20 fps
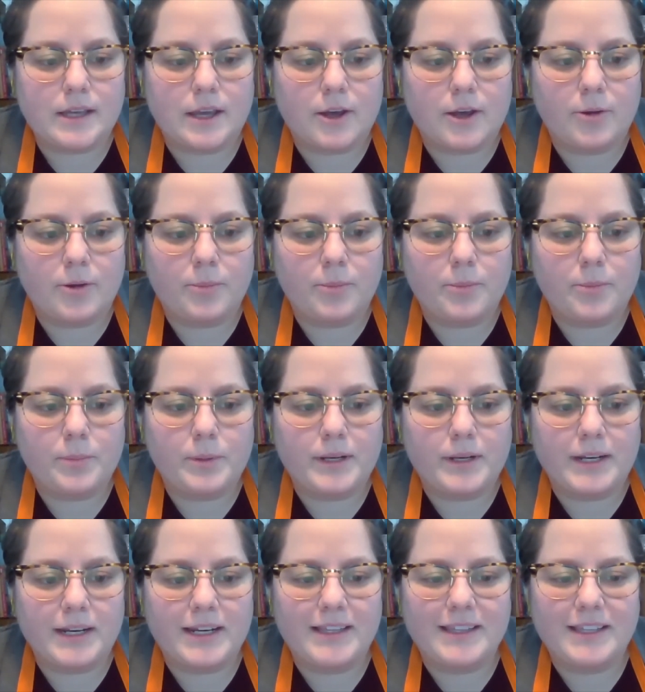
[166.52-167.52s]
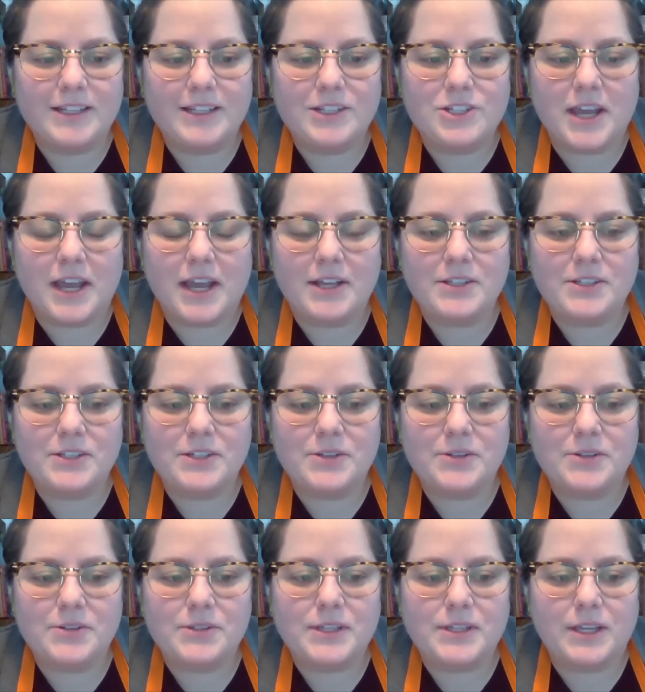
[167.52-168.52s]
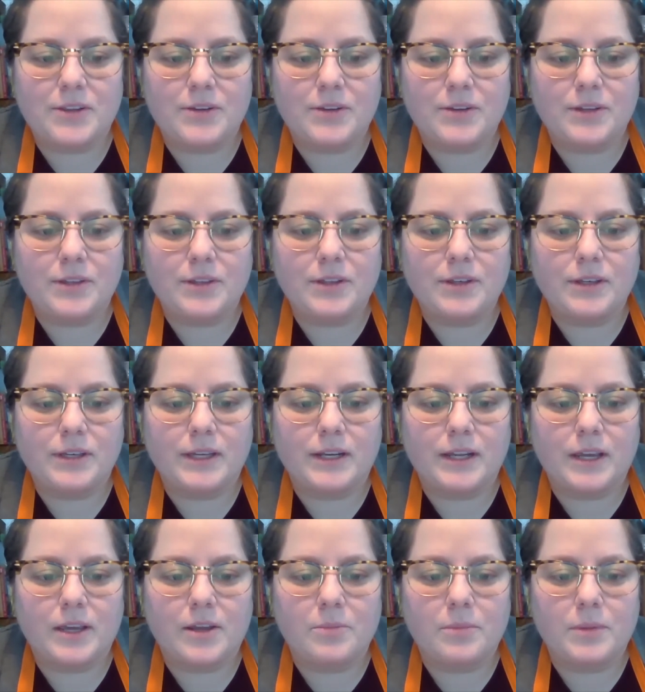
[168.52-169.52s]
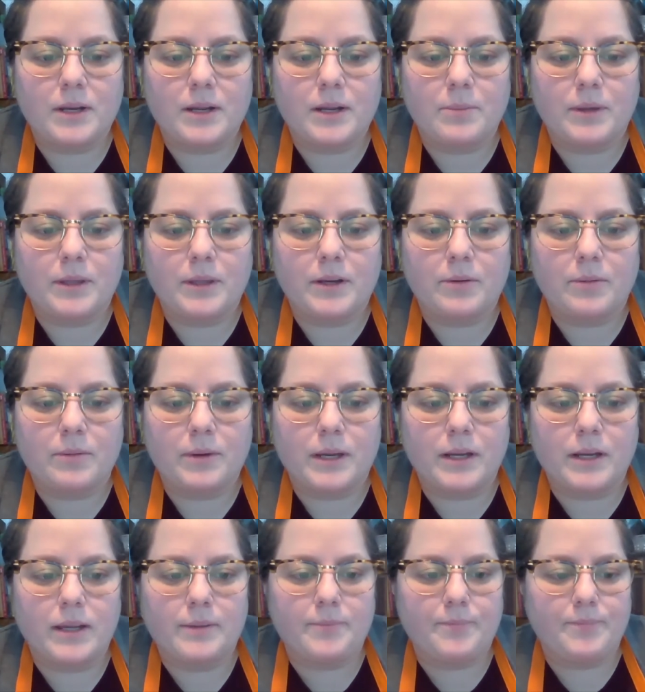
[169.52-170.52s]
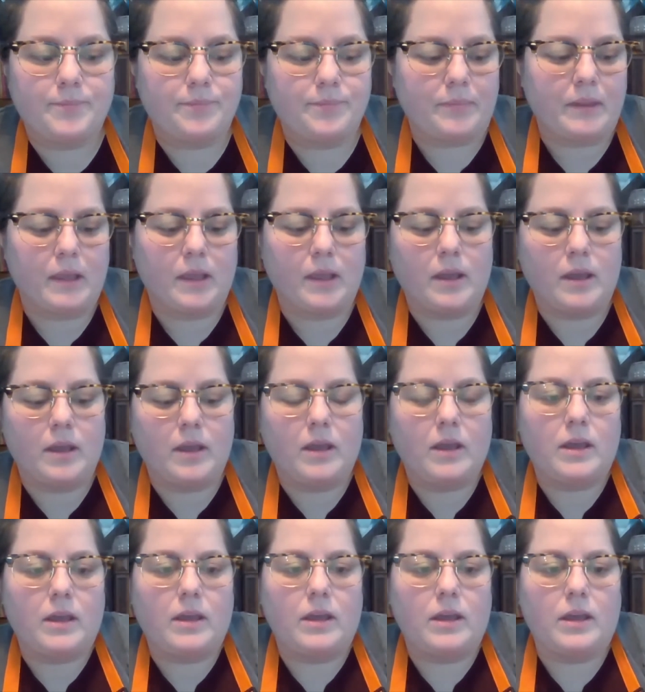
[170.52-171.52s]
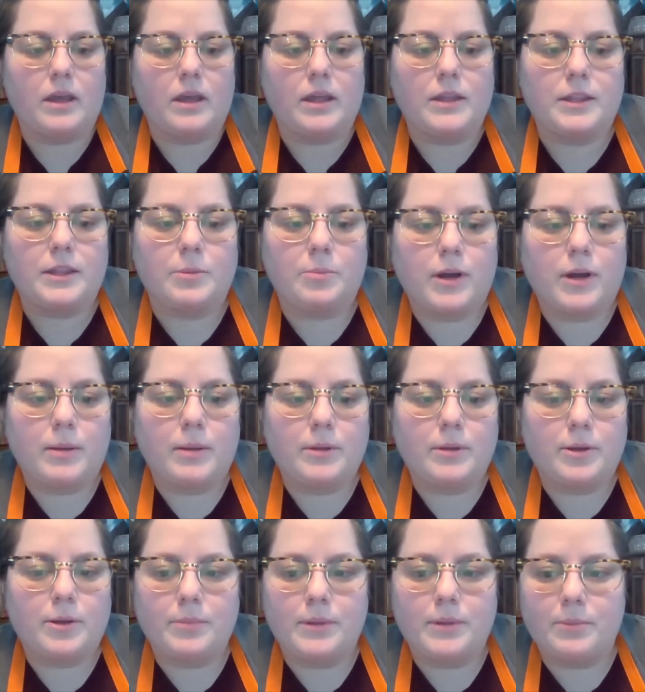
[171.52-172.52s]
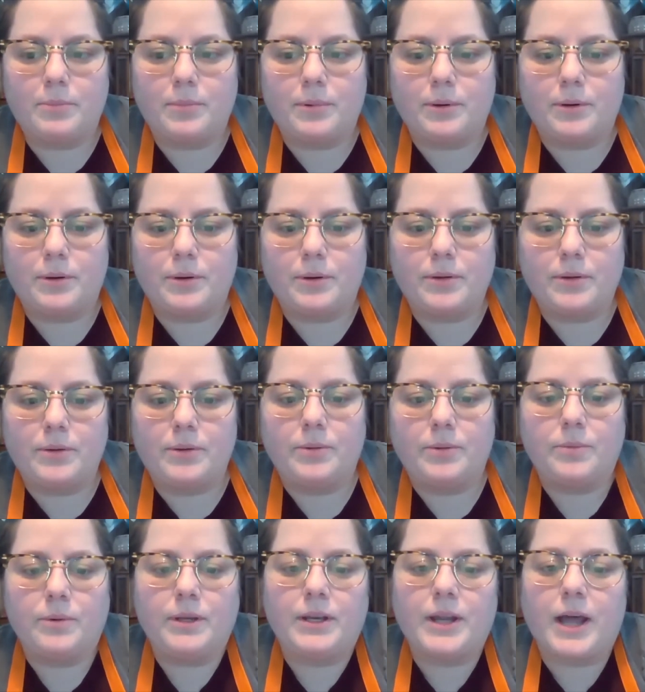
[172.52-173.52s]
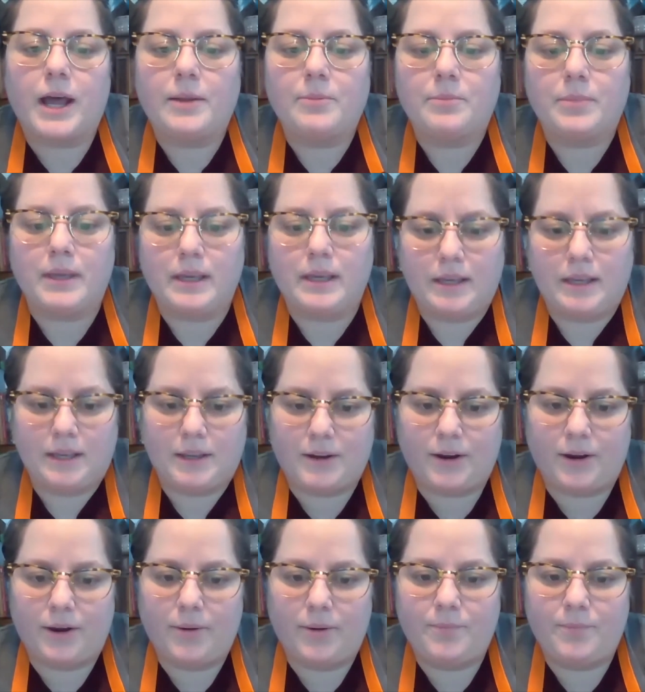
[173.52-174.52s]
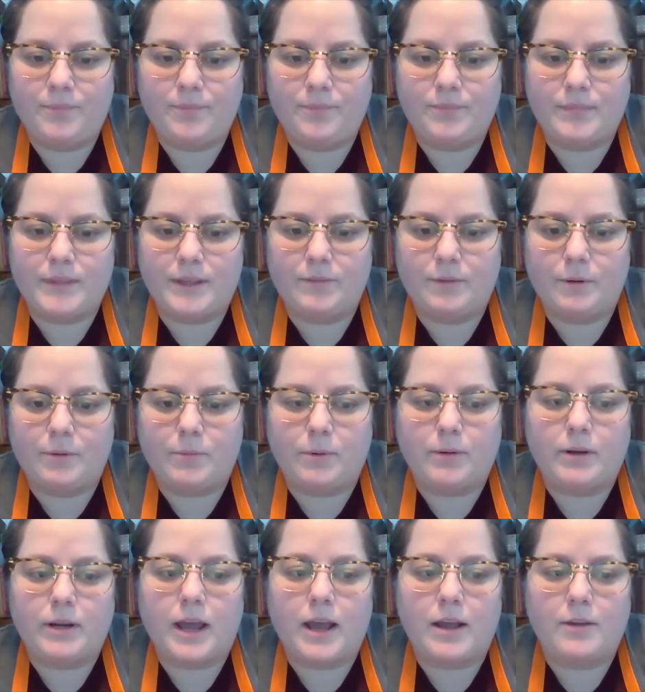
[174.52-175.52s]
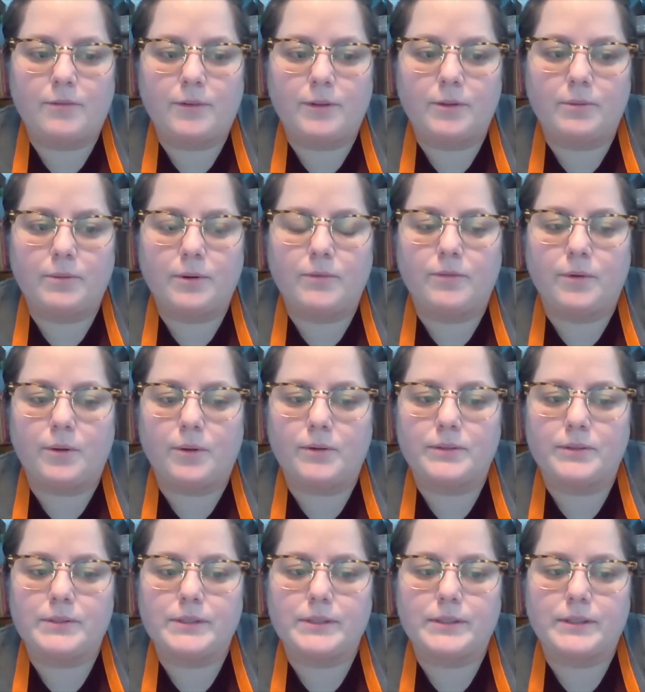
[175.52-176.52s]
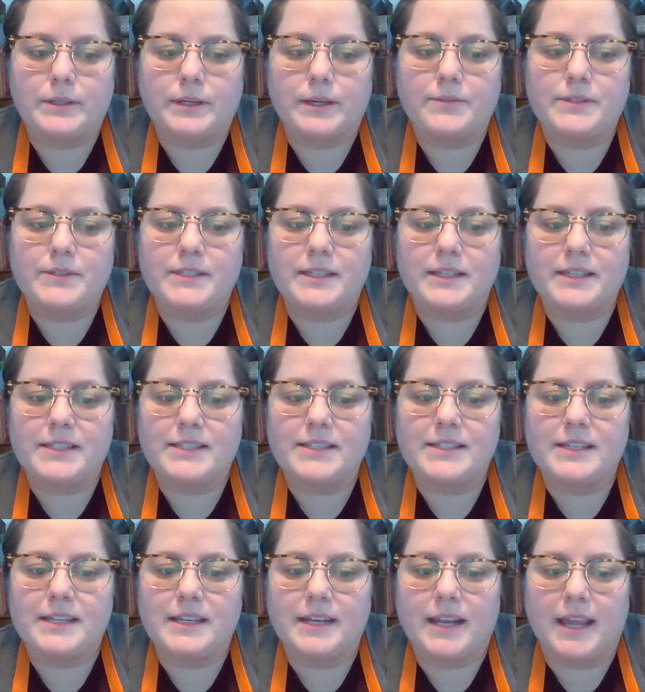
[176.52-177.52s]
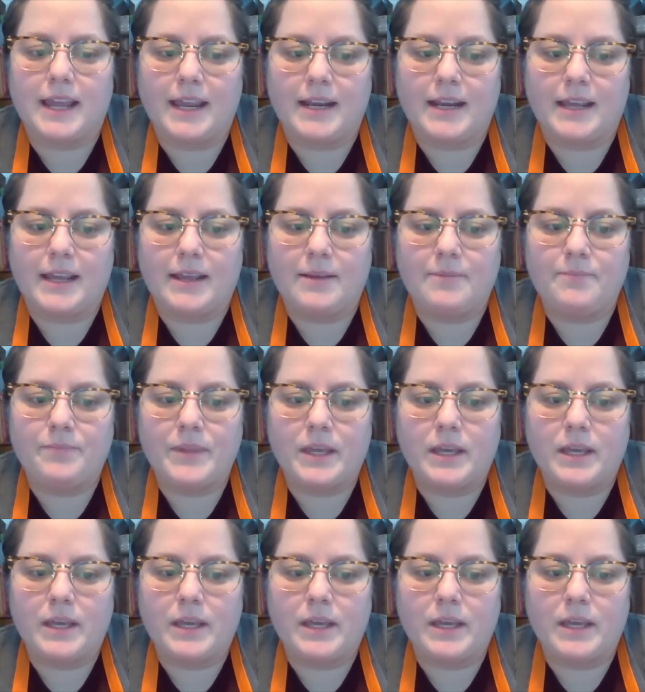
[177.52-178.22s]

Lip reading: And I'll put it in the chat too so that you can look at it, but I'm going to read it. The Pueblo people would not be here if it were not for the revolt of 1680.